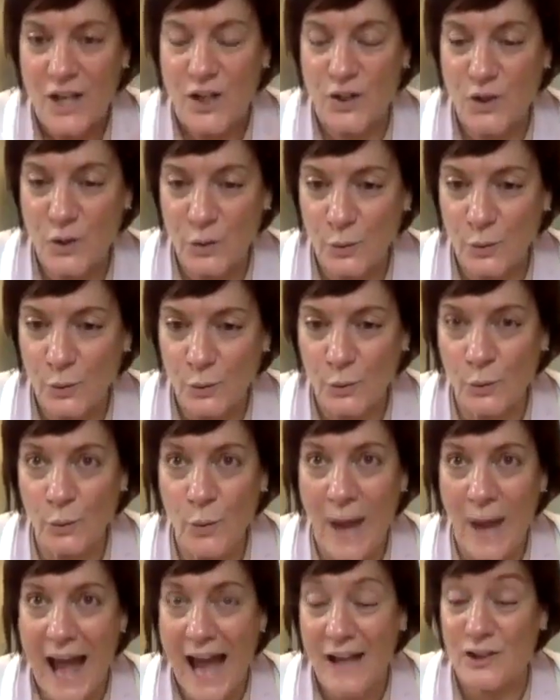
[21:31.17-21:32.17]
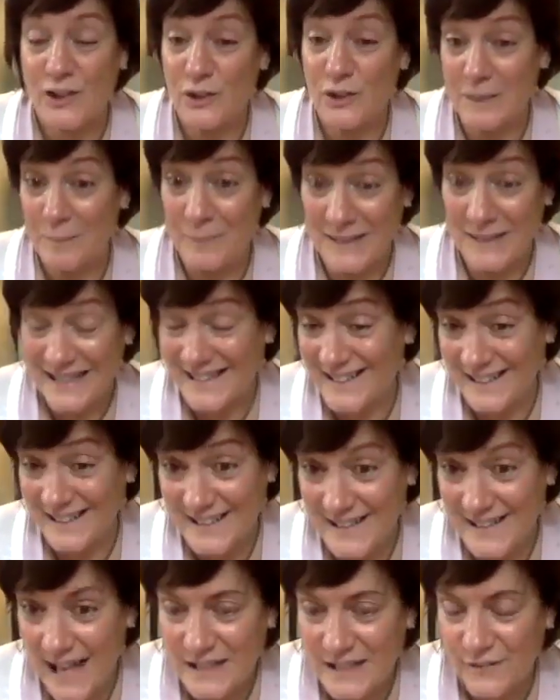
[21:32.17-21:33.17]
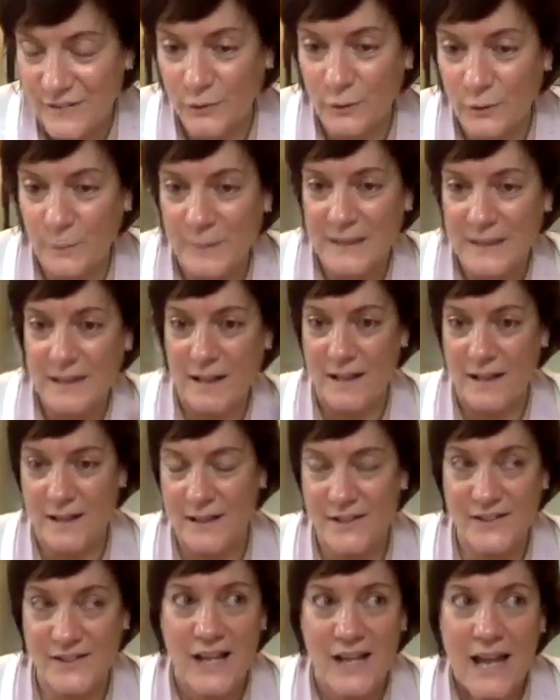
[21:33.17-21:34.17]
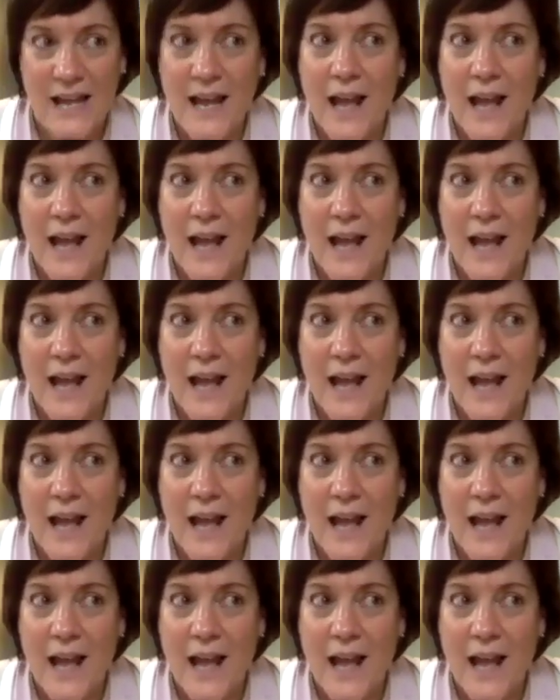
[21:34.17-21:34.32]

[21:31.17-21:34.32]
to actually be successful, because